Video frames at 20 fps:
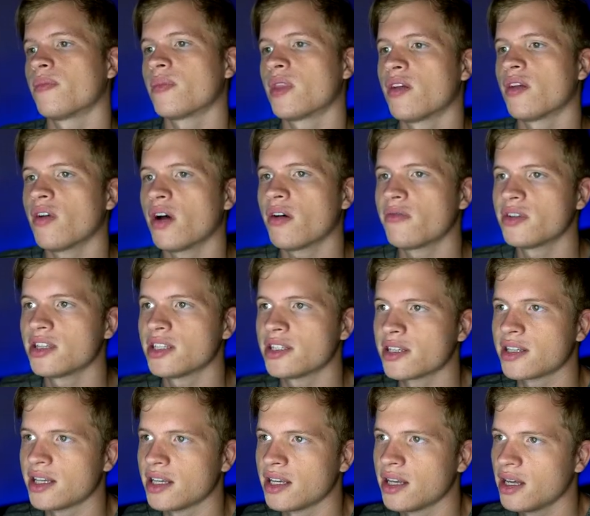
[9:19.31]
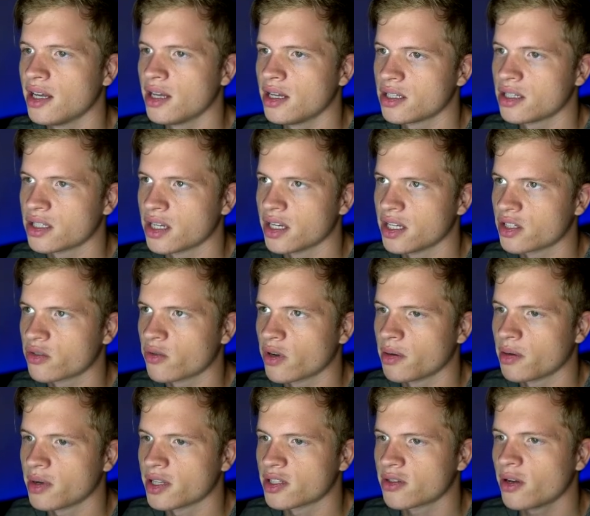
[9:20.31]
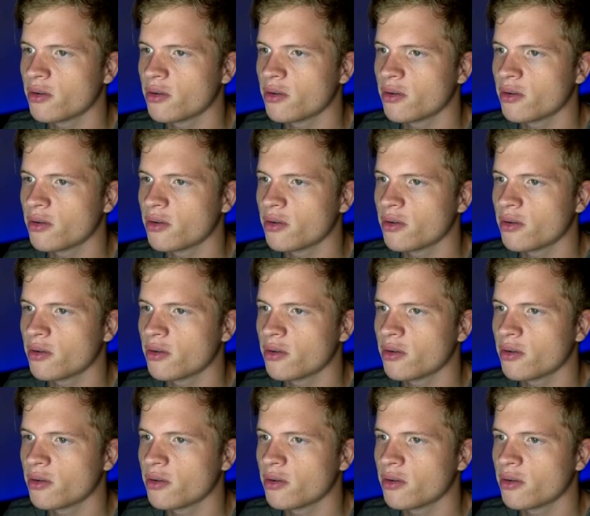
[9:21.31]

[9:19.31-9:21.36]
They've obviously changed quite a bit.